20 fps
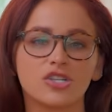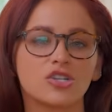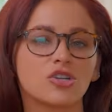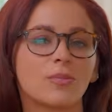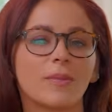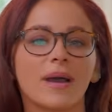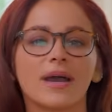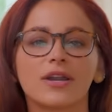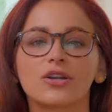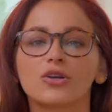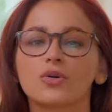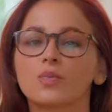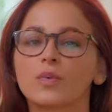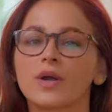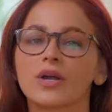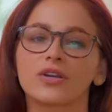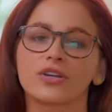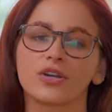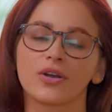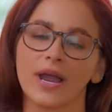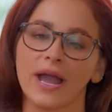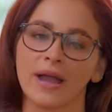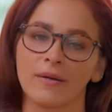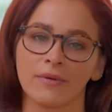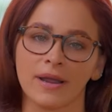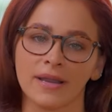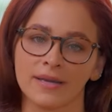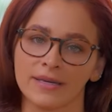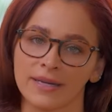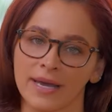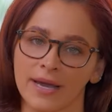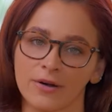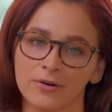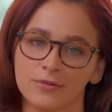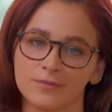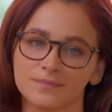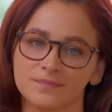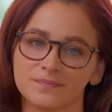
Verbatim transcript: no matter where you're at right now